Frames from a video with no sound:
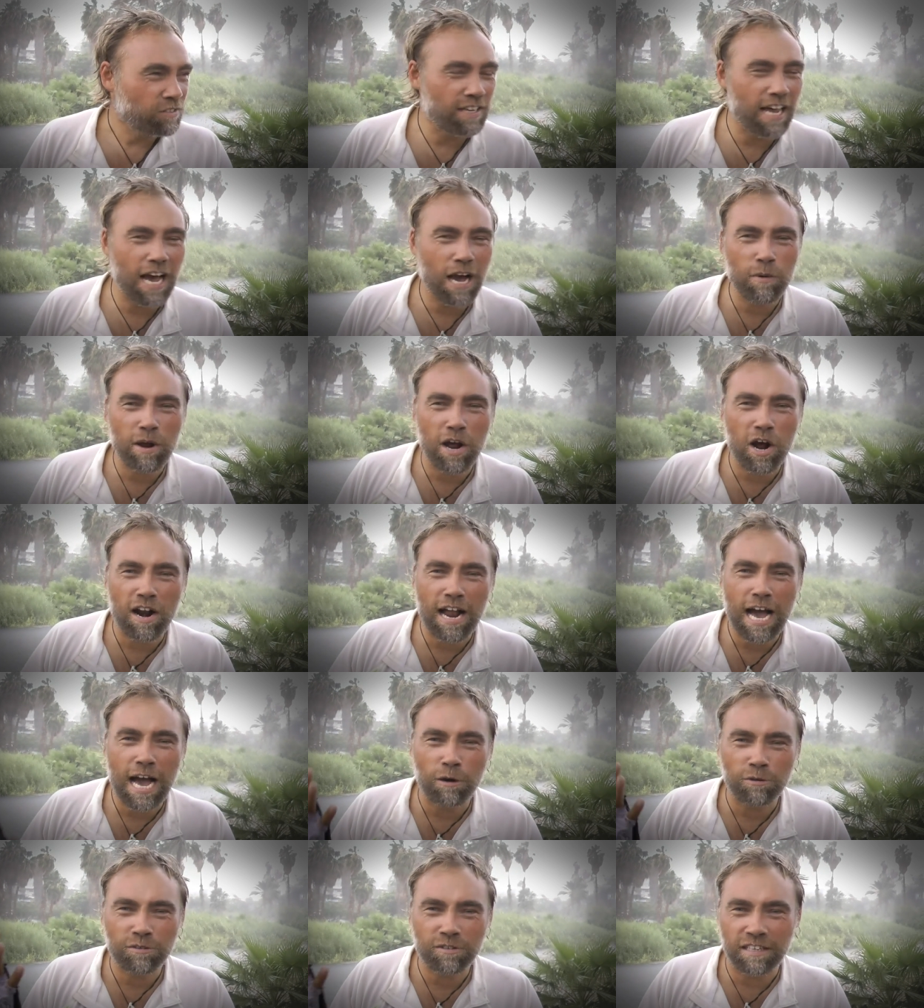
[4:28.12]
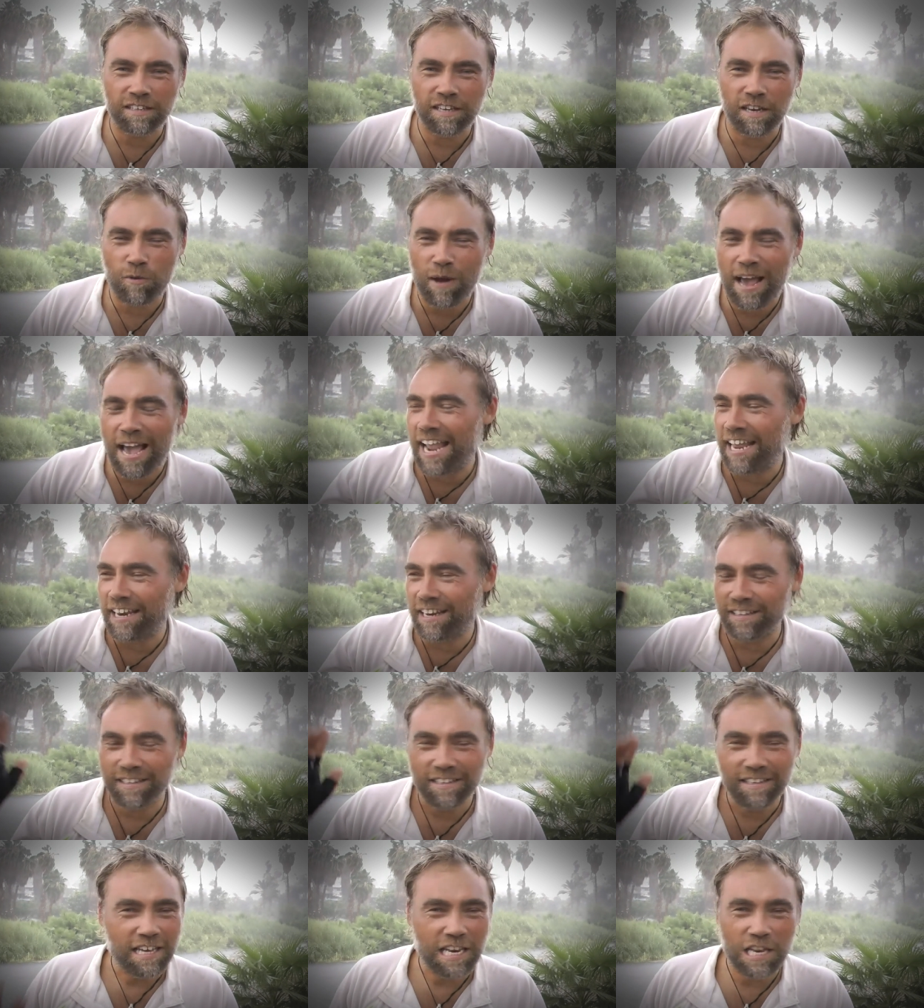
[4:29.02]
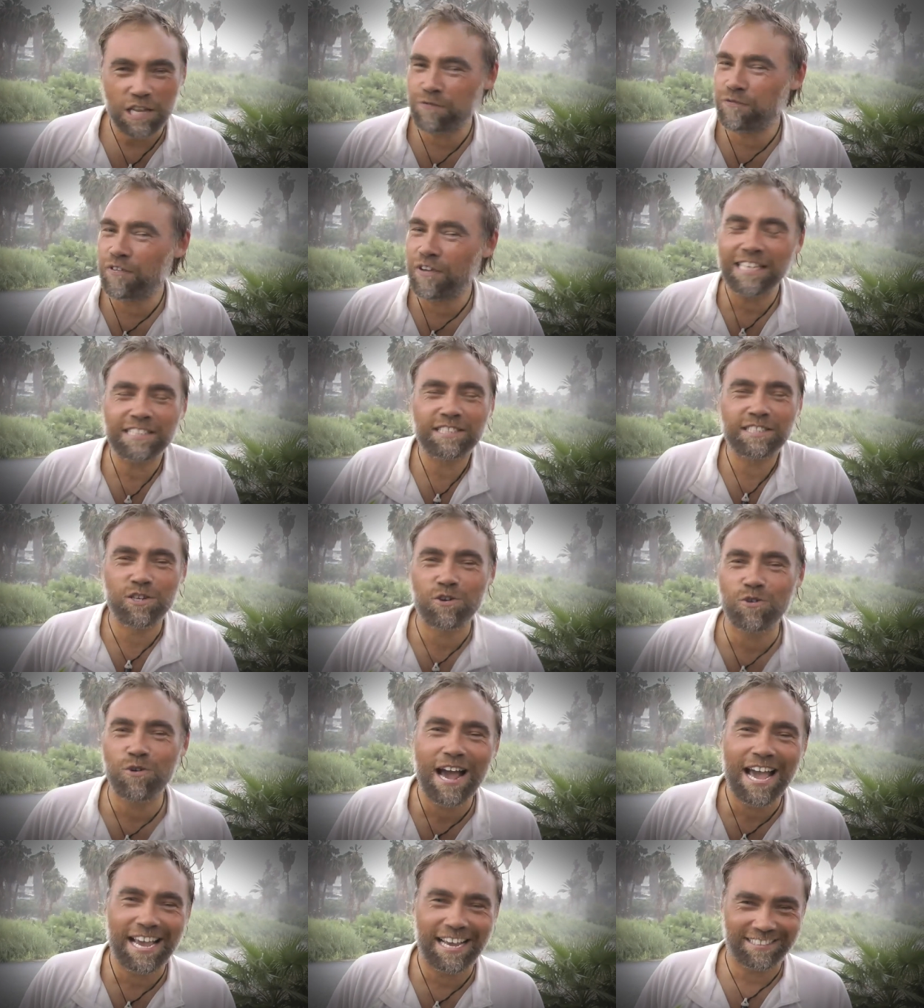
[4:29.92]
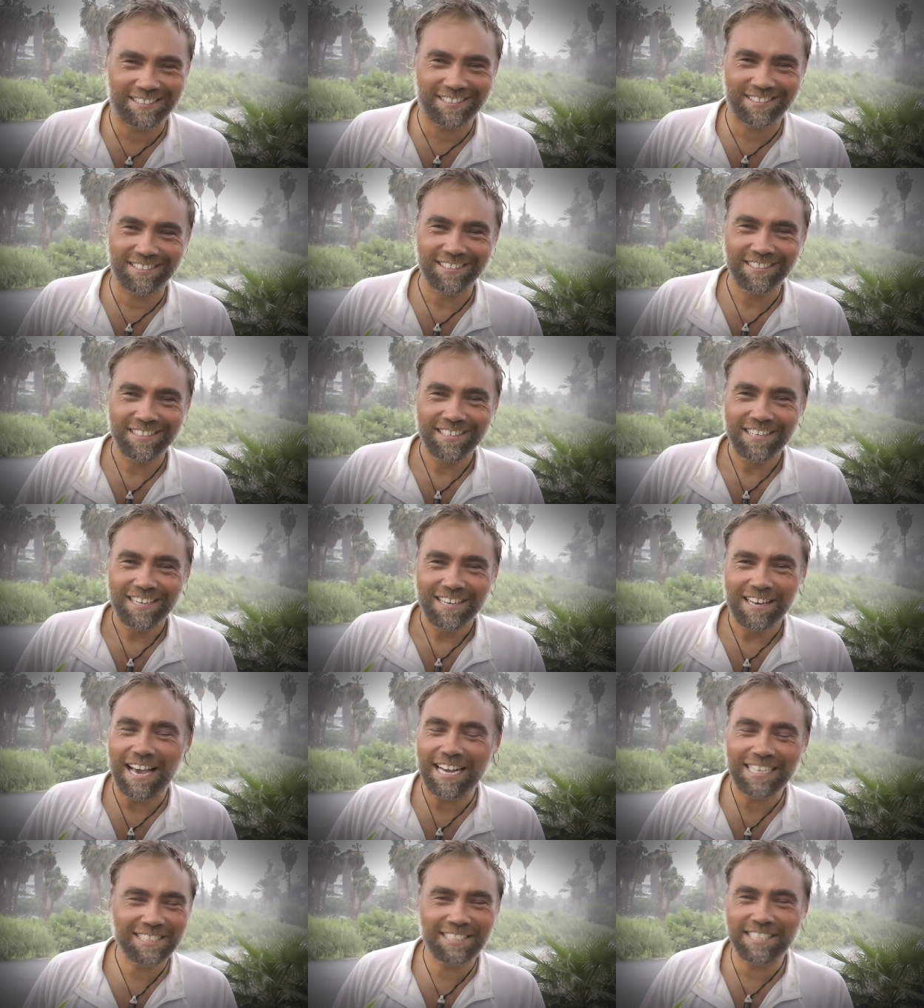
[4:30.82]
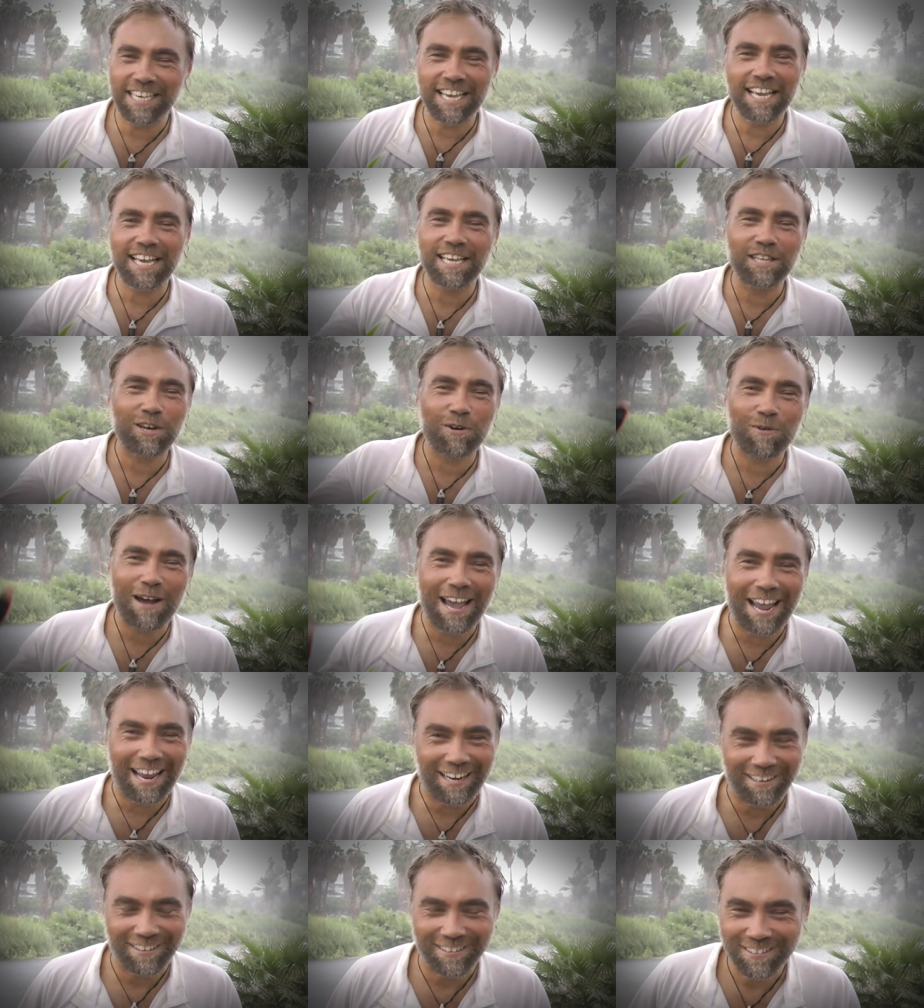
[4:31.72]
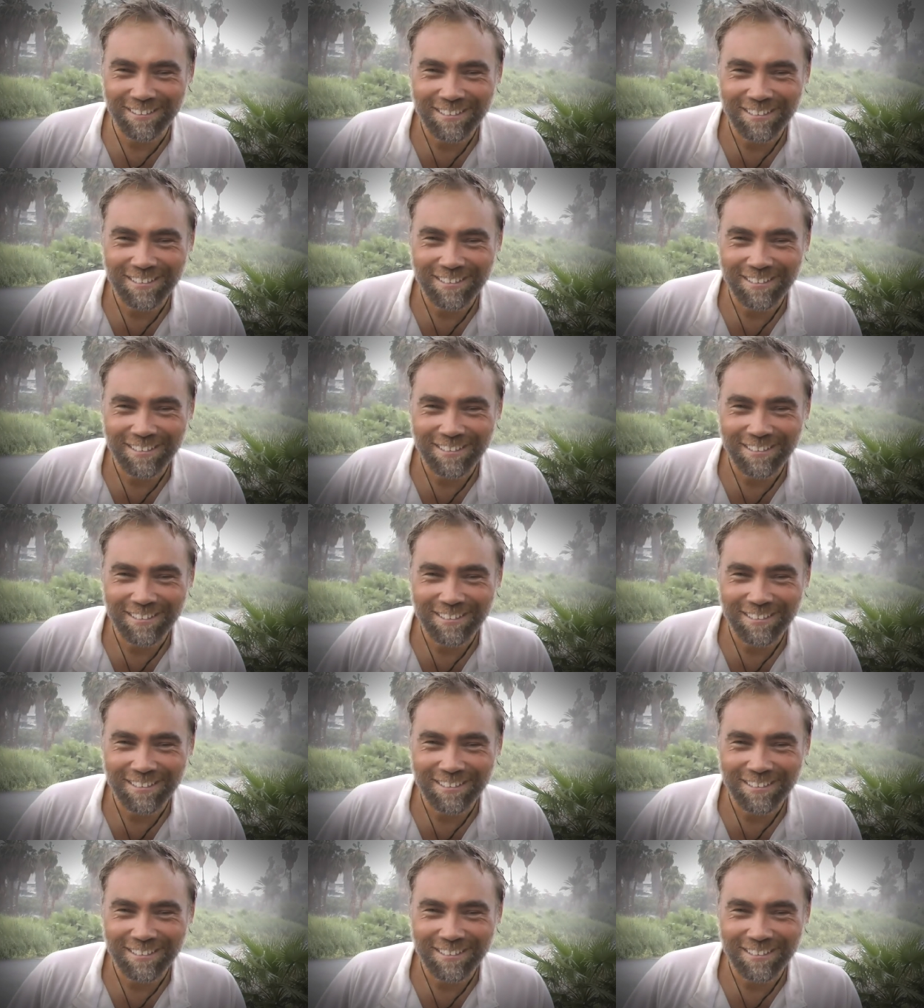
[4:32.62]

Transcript: Now we are out in the rain. It feels great, like singing in the rain.